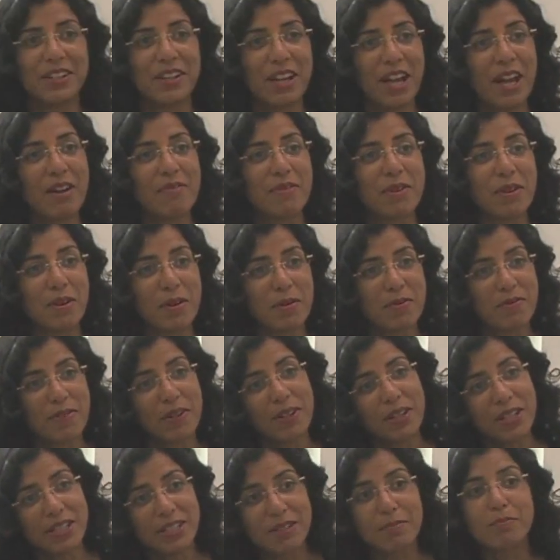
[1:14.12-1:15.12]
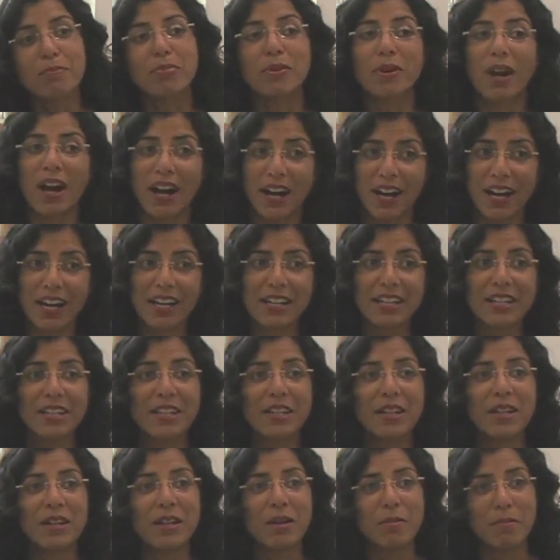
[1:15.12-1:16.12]
I have a very broad
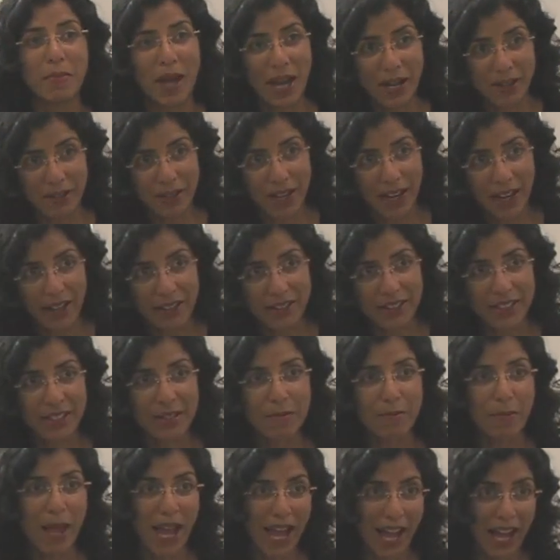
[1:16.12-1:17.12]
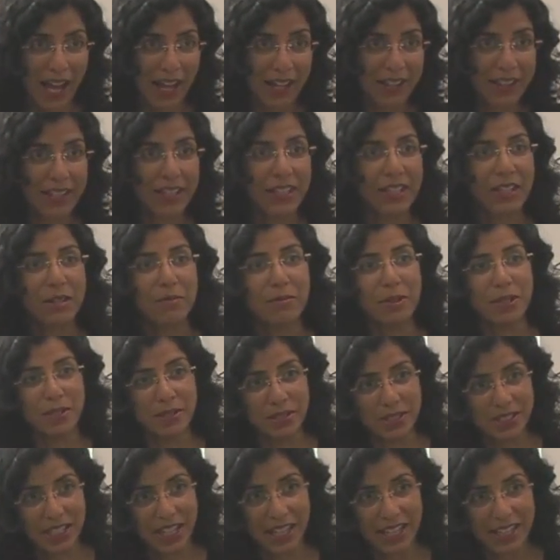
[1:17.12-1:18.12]
background in math and
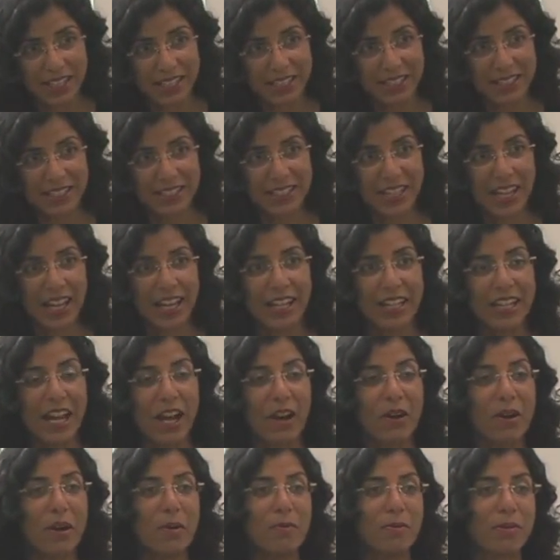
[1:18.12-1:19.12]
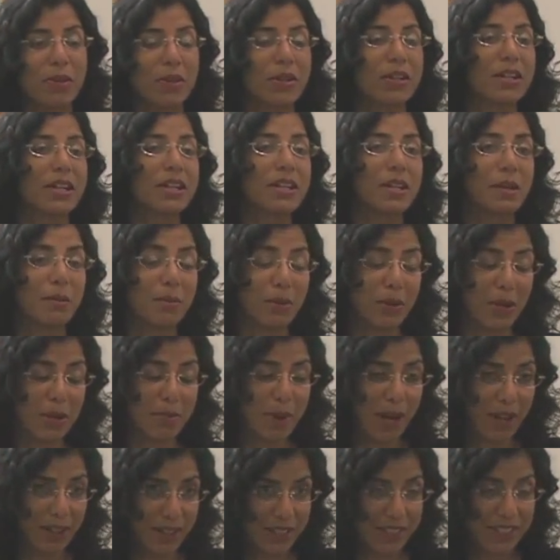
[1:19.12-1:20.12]
computer science, and now I'm learning a little more
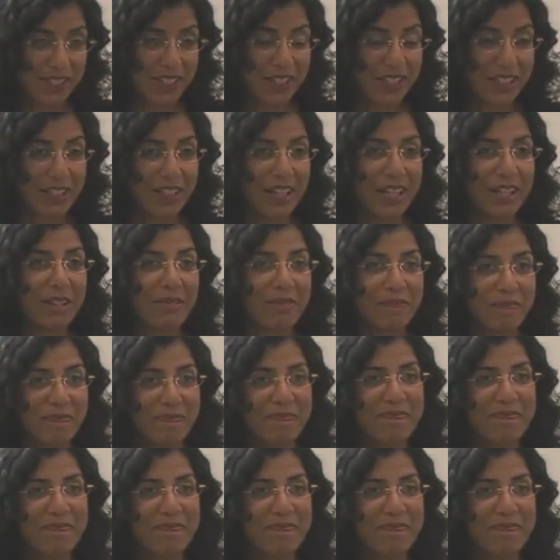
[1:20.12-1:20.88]
about engineering.